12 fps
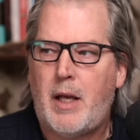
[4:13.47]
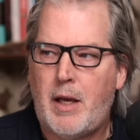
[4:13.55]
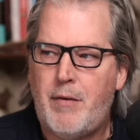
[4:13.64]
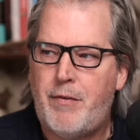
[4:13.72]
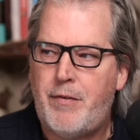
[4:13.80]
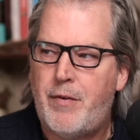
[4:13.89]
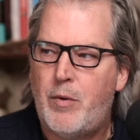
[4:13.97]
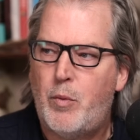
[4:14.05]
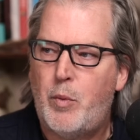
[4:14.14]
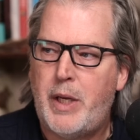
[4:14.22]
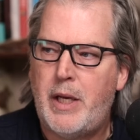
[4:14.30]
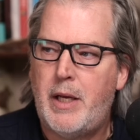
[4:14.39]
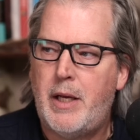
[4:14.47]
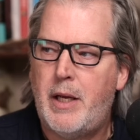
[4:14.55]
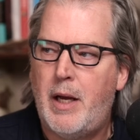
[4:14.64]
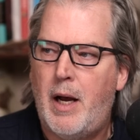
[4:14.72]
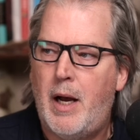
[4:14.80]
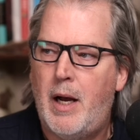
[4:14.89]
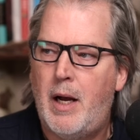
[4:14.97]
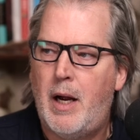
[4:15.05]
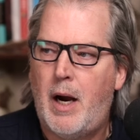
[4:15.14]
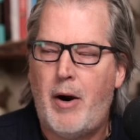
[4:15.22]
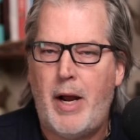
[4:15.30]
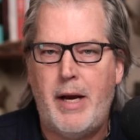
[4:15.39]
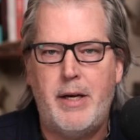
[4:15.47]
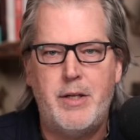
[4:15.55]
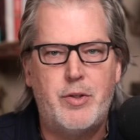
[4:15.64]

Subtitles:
if we are headed